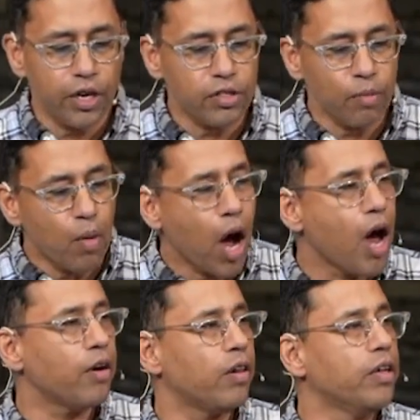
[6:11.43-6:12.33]
as a
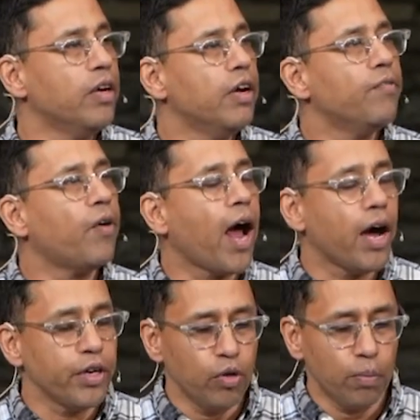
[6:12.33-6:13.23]
model for how
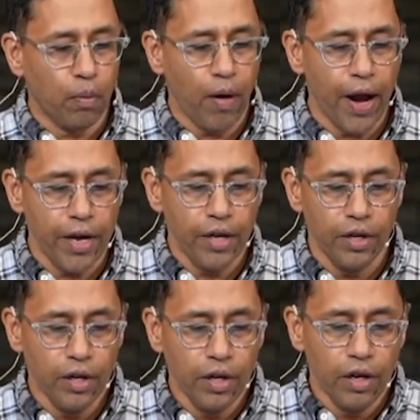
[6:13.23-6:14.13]
you will pray
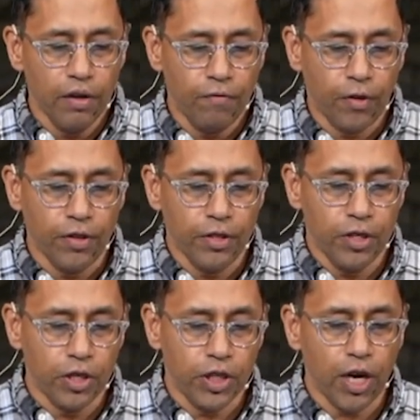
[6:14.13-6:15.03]
for
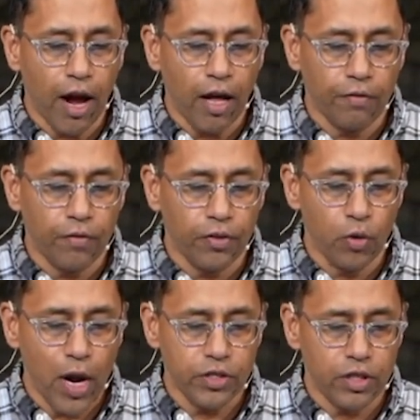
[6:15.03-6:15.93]
your child for the
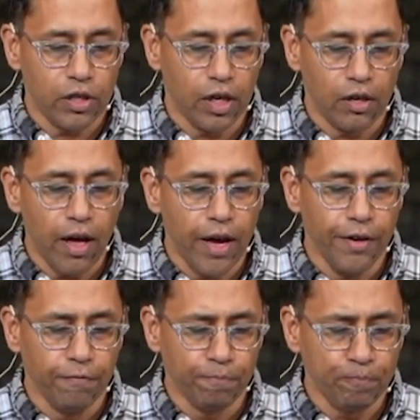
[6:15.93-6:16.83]
rest of their
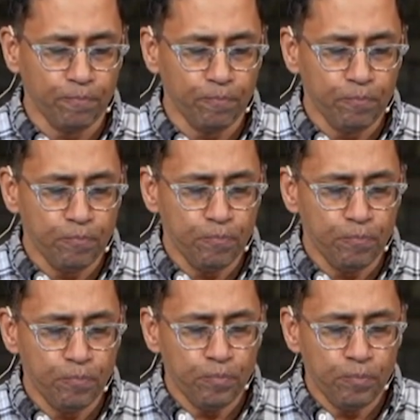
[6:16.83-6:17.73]
life.
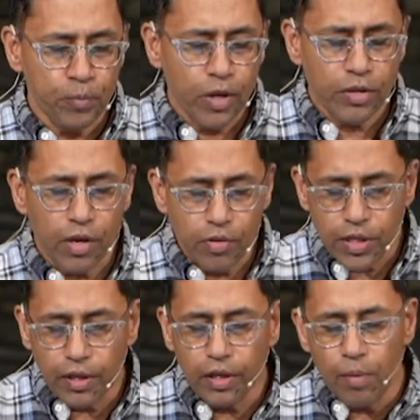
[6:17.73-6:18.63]
As I was
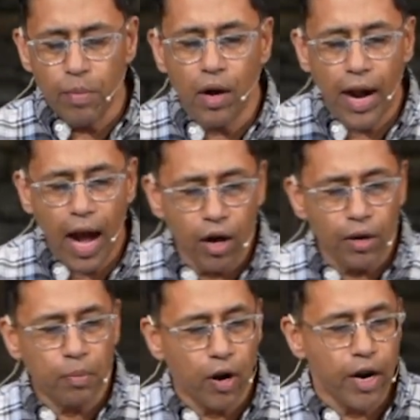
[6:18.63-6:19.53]
thinking about how to
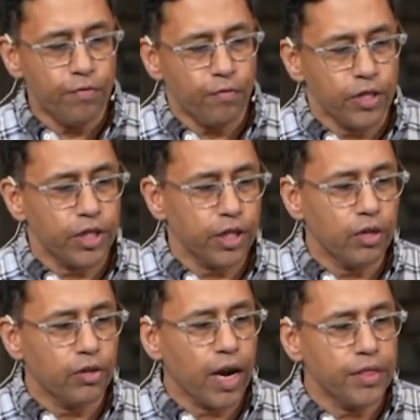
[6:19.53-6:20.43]
pray for
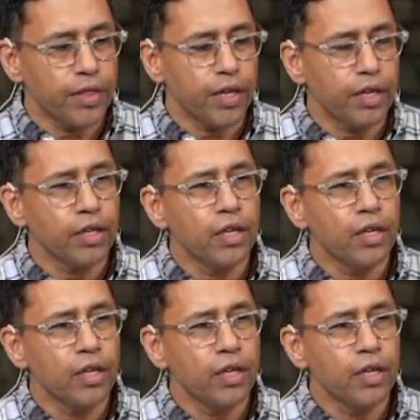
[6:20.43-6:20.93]
children, I think